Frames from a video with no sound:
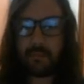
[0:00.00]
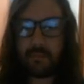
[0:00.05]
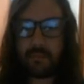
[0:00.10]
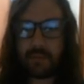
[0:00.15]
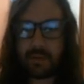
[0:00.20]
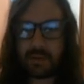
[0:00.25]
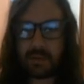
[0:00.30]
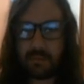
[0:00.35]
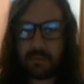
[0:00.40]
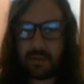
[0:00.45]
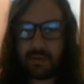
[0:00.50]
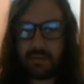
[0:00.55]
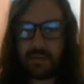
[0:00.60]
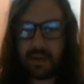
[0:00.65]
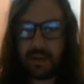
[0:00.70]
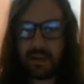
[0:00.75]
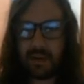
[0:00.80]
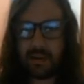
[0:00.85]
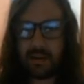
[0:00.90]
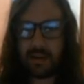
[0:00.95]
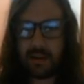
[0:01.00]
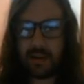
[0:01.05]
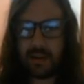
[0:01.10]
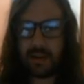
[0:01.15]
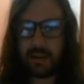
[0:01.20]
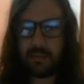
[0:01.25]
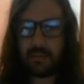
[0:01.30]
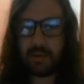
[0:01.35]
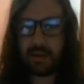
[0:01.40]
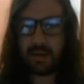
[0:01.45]
For example, if I
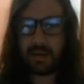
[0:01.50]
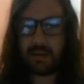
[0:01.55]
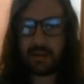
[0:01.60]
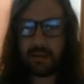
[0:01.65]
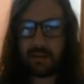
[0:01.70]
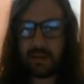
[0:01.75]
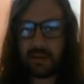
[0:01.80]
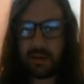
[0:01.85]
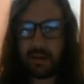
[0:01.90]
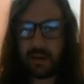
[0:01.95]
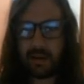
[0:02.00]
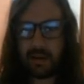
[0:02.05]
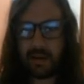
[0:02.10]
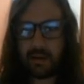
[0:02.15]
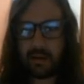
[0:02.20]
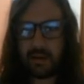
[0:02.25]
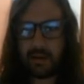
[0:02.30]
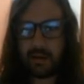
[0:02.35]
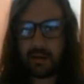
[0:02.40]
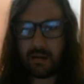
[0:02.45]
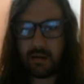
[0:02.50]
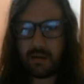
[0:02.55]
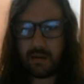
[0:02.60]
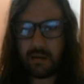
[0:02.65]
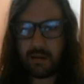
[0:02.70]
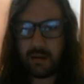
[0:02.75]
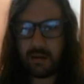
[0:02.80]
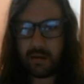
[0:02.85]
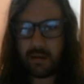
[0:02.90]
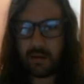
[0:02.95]
eliminate the
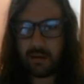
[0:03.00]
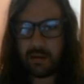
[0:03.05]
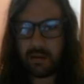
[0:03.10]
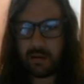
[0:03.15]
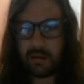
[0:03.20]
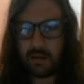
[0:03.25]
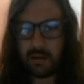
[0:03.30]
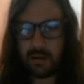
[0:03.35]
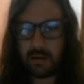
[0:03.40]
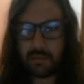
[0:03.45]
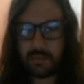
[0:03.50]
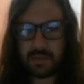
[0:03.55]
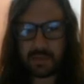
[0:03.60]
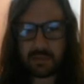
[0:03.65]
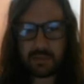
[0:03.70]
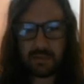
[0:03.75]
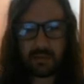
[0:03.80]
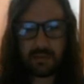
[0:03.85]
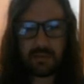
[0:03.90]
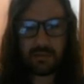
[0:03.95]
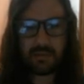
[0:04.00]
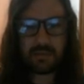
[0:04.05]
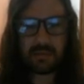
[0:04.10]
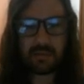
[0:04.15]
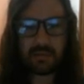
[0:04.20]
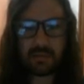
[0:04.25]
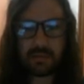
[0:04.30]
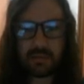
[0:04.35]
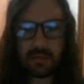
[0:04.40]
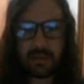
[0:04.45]

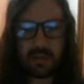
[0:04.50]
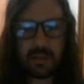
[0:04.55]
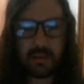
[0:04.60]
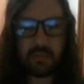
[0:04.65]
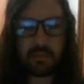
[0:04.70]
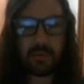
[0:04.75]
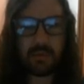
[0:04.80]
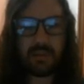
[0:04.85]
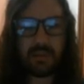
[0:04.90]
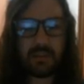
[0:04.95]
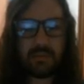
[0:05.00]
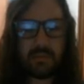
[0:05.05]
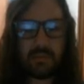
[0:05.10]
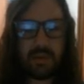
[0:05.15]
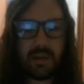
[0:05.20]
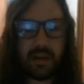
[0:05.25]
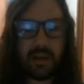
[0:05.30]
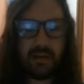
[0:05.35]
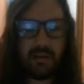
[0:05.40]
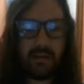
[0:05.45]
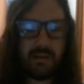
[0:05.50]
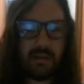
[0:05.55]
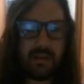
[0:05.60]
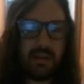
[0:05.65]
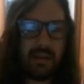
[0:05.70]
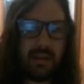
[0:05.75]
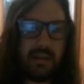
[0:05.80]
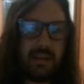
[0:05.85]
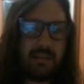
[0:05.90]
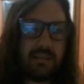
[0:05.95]
obstacles, it will display
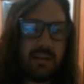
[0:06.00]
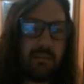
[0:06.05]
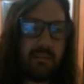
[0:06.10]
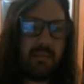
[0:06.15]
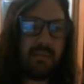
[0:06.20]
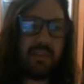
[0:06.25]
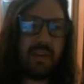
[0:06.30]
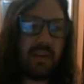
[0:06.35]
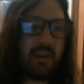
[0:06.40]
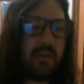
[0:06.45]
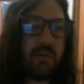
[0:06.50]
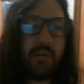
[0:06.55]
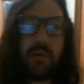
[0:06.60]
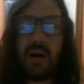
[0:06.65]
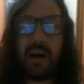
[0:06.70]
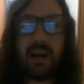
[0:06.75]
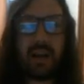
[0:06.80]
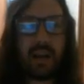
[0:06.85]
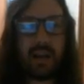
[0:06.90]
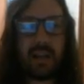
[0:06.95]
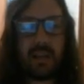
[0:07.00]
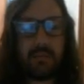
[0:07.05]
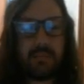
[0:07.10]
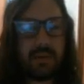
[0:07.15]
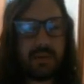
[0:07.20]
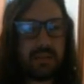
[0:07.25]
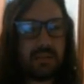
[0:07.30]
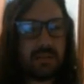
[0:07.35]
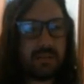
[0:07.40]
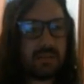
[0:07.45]
only some of the UI
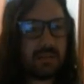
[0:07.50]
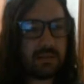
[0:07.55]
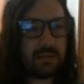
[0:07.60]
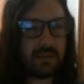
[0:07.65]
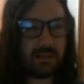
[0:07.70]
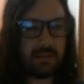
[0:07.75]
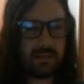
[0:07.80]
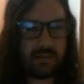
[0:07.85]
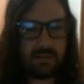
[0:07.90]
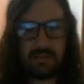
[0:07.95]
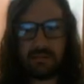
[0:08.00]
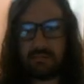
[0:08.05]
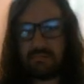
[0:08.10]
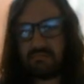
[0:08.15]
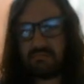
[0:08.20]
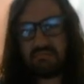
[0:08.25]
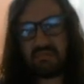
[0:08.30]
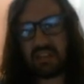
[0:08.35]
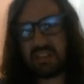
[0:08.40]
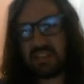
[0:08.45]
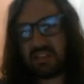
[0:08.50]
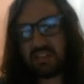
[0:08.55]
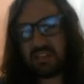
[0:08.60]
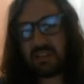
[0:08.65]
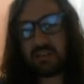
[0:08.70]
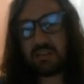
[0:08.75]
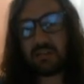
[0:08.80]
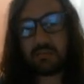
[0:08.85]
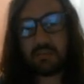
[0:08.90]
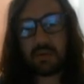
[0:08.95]
elements, and that's
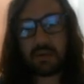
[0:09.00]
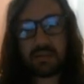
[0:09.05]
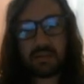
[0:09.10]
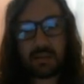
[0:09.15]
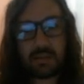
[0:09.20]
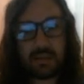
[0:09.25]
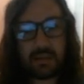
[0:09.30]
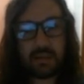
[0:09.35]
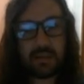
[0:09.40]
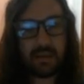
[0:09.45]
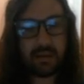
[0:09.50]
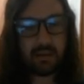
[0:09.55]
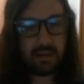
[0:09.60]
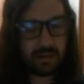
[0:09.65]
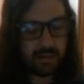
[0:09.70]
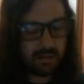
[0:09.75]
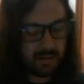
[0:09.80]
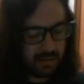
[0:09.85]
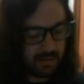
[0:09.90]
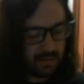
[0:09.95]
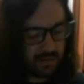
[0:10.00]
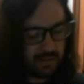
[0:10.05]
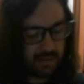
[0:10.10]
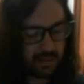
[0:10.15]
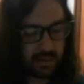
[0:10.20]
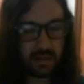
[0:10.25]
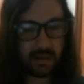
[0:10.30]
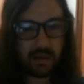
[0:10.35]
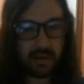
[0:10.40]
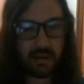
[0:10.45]
it
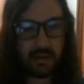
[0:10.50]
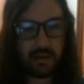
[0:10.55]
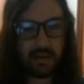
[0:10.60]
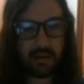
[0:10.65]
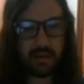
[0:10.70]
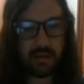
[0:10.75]
basically.